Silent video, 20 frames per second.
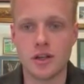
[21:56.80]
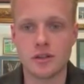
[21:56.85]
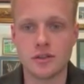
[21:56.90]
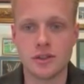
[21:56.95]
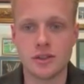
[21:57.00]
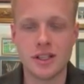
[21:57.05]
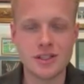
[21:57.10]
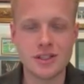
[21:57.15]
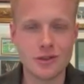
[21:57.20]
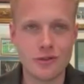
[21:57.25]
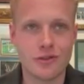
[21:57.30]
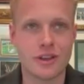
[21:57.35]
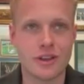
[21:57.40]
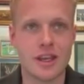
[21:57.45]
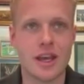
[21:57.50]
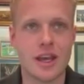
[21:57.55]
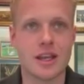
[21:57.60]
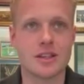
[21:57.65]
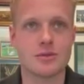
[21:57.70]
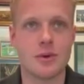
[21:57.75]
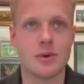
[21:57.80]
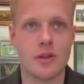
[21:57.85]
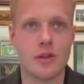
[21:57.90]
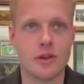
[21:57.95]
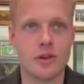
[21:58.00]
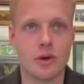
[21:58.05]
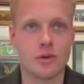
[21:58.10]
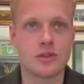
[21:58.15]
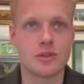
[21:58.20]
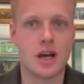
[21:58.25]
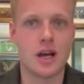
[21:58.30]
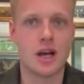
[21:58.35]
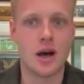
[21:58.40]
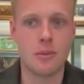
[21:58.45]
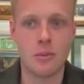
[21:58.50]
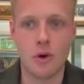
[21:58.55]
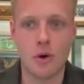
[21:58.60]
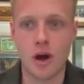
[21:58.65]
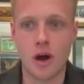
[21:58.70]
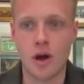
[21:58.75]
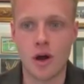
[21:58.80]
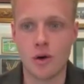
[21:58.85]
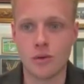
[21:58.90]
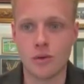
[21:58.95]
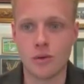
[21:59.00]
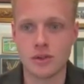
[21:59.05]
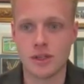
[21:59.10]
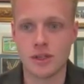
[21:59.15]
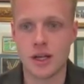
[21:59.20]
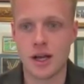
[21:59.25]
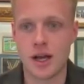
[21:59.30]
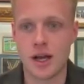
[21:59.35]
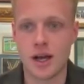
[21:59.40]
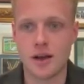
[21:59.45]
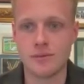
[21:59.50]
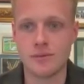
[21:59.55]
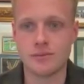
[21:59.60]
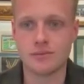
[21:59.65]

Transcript: let's not forget as well, the All-Star Mile